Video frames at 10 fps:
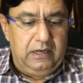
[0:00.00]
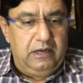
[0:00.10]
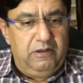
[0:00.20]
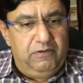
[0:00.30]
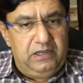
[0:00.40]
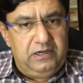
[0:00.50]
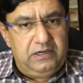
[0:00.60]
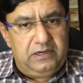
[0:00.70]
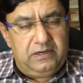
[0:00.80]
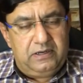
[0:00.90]
Liver
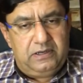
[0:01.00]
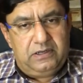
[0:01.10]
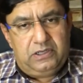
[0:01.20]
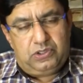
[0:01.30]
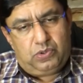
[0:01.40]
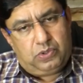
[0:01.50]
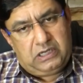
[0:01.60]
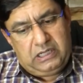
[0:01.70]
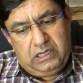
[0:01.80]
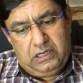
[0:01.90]
is
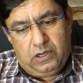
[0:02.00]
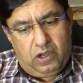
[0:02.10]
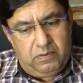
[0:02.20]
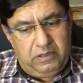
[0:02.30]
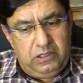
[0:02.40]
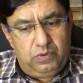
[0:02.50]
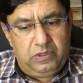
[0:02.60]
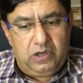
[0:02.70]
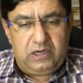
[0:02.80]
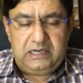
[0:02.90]
totally normal. You will
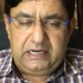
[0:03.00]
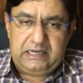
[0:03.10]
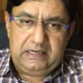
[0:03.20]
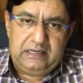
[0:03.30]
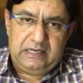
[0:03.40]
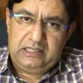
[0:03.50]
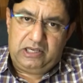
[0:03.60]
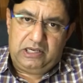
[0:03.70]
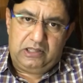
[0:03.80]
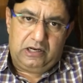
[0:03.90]
not get
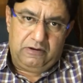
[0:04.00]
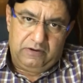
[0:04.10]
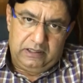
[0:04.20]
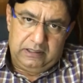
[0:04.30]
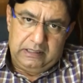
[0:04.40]
anything in the liver.